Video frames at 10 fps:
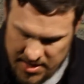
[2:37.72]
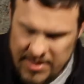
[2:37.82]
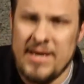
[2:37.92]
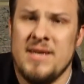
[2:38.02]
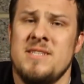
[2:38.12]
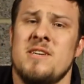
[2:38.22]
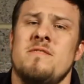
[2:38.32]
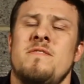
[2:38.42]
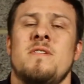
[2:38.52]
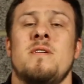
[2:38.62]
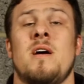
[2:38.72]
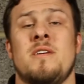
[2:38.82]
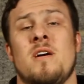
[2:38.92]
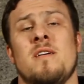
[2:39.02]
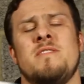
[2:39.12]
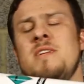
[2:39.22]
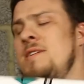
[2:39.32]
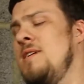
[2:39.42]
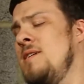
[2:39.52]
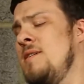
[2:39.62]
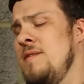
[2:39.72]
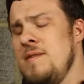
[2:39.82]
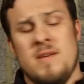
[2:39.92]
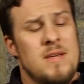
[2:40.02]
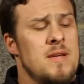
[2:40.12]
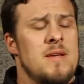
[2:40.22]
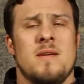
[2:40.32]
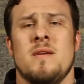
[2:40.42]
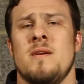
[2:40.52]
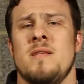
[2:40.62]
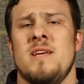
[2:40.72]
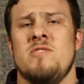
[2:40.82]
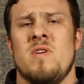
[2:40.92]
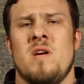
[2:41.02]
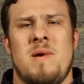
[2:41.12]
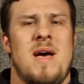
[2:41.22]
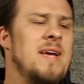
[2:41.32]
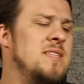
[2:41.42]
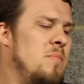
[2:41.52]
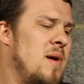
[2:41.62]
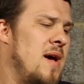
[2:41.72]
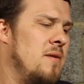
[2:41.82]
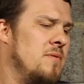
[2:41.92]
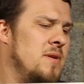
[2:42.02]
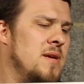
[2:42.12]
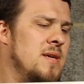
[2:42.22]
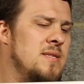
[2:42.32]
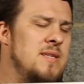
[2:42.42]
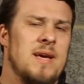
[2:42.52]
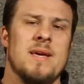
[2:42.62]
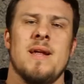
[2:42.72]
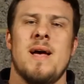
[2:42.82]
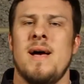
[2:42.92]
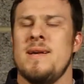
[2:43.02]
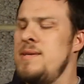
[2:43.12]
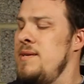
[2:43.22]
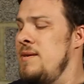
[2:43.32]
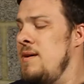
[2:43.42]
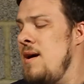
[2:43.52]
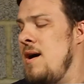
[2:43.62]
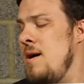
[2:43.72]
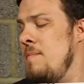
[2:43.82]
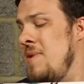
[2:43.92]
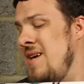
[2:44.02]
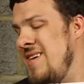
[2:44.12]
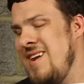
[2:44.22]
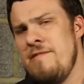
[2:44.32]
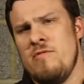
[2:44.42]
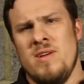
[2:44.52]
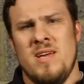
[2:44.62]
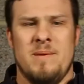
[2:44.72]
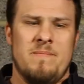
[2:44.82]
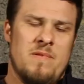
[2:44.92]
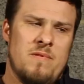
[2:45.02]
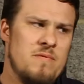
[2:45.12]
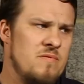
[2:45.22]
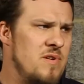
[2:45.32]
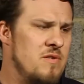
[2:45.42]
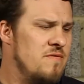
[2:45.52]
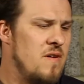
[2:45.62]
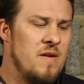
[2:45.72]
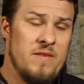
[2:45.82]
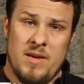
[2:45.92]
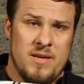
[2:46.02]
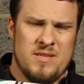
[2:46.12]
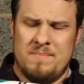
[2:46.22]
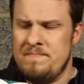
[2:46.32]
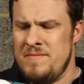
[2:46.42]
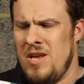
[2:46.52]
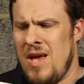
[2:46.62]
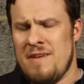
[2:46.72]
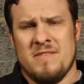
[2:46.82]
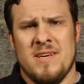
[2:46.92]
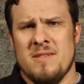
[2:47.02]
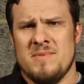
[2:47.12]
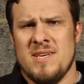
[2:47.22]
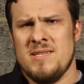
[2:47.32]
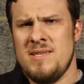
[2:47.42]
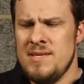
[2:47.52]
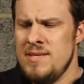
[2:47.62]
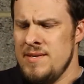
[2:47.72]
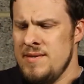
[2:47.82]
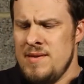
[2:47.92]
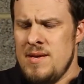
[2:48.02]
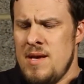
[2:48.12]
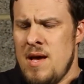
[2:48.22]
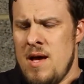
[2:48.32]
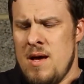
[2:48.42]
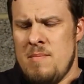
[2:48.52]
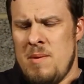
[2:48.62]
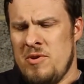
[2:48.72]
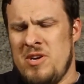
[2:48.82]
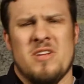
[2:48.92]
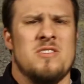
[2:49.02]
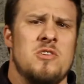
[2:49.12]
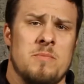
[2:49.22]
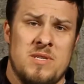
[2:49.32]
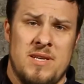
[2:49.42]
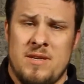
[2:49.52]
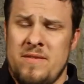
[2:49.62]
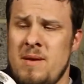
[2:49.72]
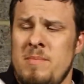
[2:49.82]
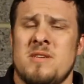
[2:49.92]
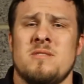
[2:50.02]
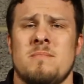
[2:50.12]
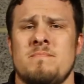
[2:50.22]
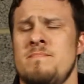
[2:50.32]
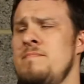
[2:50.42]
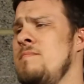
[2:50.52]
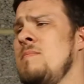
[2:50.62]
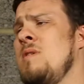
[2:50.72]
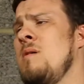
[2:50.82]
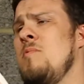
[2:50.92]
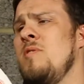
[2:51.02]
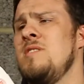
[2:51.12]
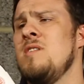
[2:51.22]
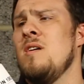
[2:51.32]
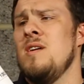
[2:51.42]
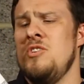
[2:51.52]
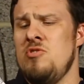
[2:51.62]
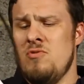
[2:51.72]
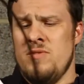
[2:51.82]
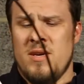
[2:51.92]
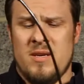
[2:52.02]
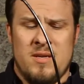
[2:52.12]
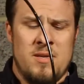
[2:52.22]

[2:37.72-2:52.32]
and get yourself a dive cylinder. These run at about £80 second hand, and then every 3 or 5 years you have to get them tested. I'm not going to go into too much detail on that, because I'm not entirely sure on the